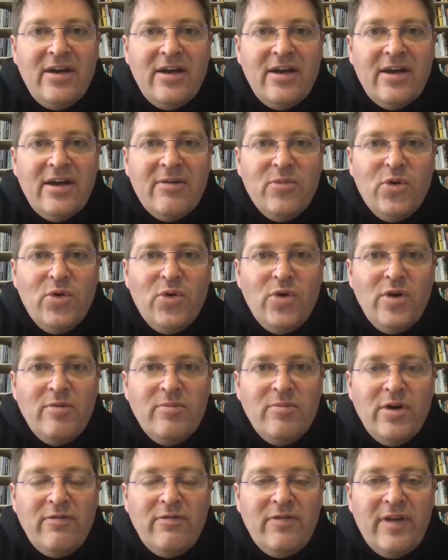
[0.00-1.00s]
more and
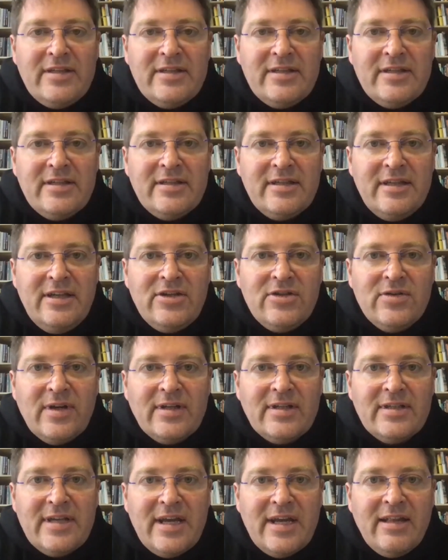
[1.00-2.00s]
more investors need to
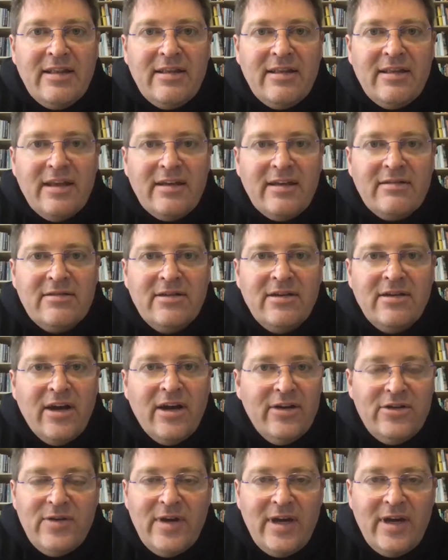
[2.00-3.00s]
understand that. Go
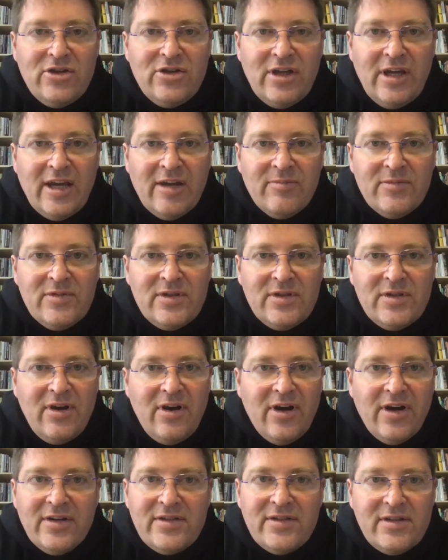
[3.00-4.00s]
to AGMs,
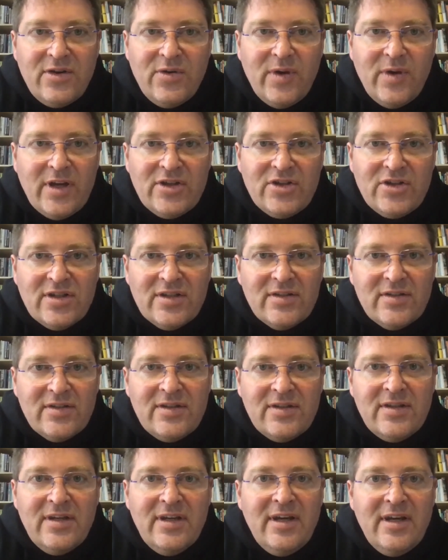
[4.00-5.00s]
ask the
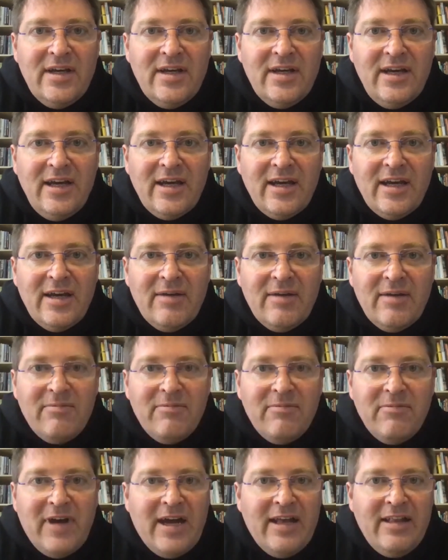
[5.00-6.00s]
questions,
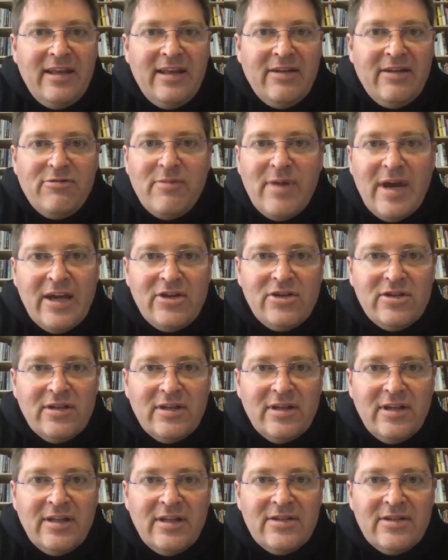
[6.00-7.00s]
find the
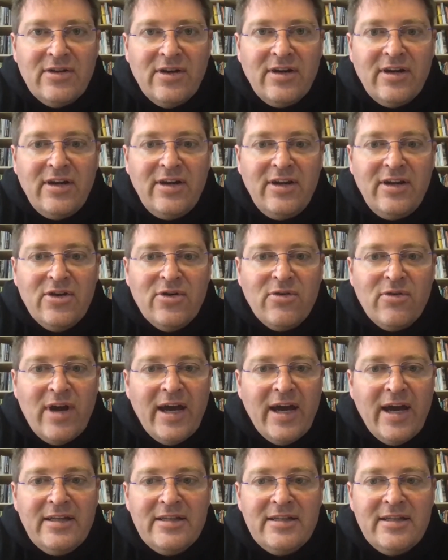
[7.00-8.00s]
information. It's not only your
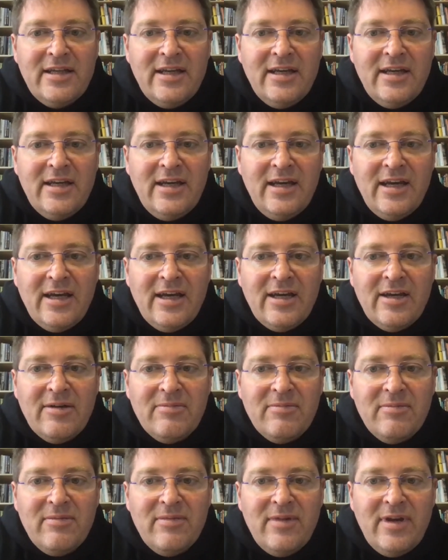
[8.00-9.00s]
right,
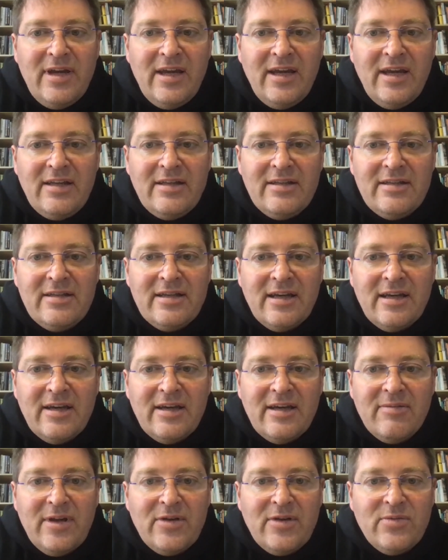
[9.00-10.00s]

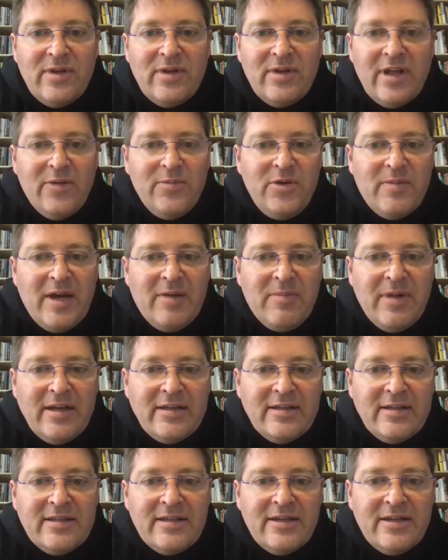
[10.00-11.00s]
it will help you make better
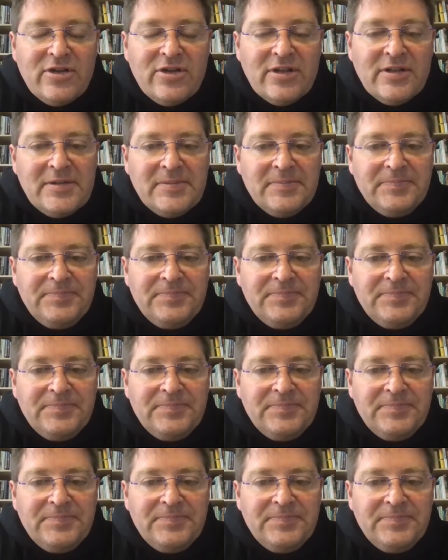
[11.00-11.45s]
decisions.